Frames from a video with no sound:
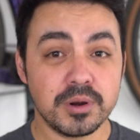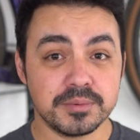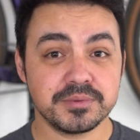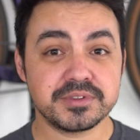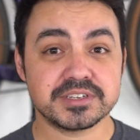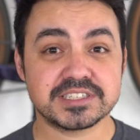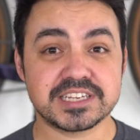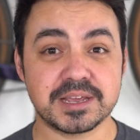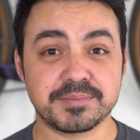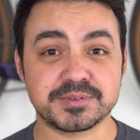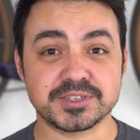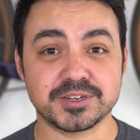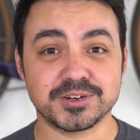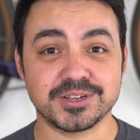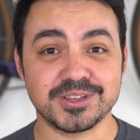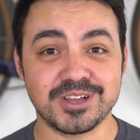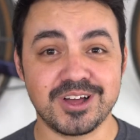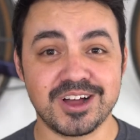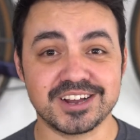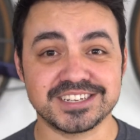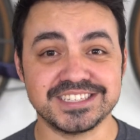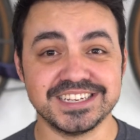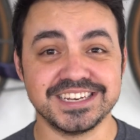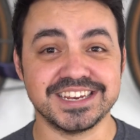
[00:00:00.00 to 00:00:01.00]
Welcome to this episode of
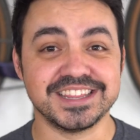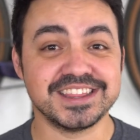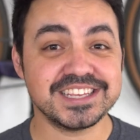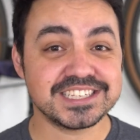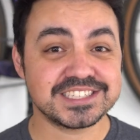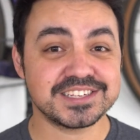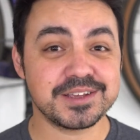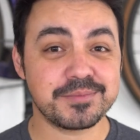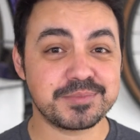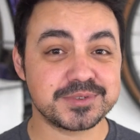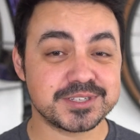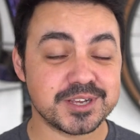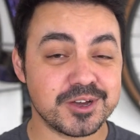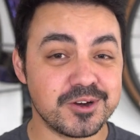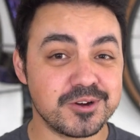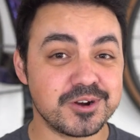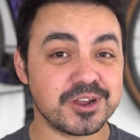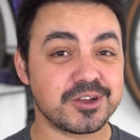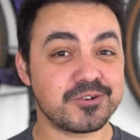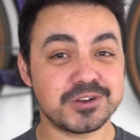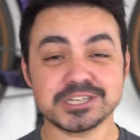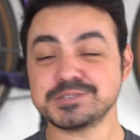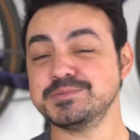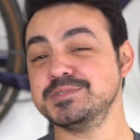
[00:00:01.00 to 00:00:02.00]
Locked In. In this
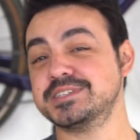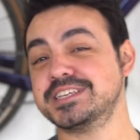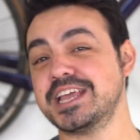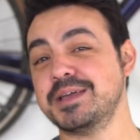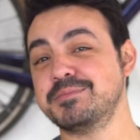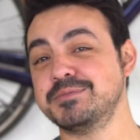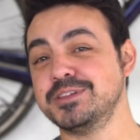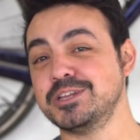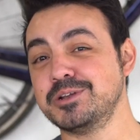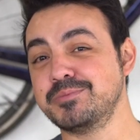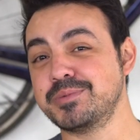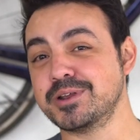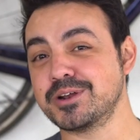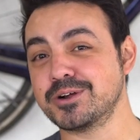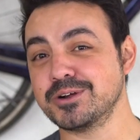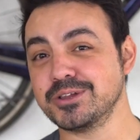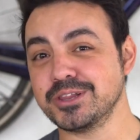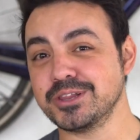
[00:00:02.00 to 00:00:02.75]
episode, Christmas came a little bit